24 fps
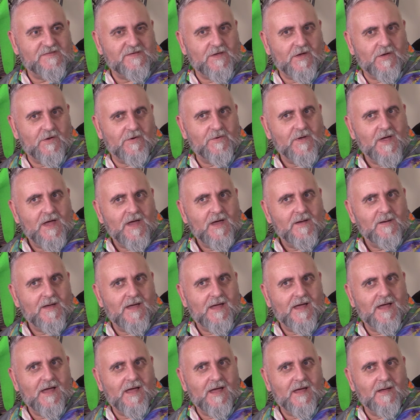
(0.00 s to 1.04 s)
so
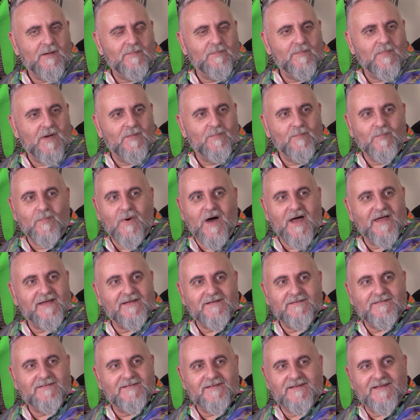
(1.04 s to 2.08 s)
my
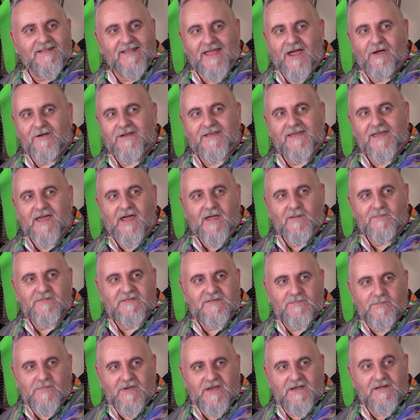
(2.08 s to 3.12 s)
clarity came
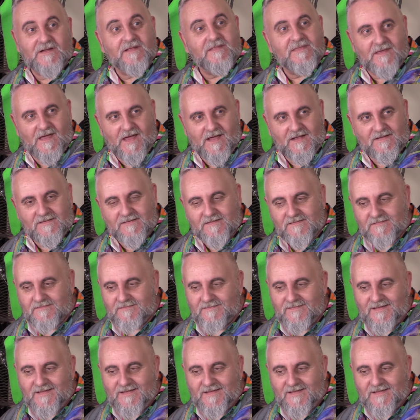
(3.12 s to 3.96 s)
to me in a thud.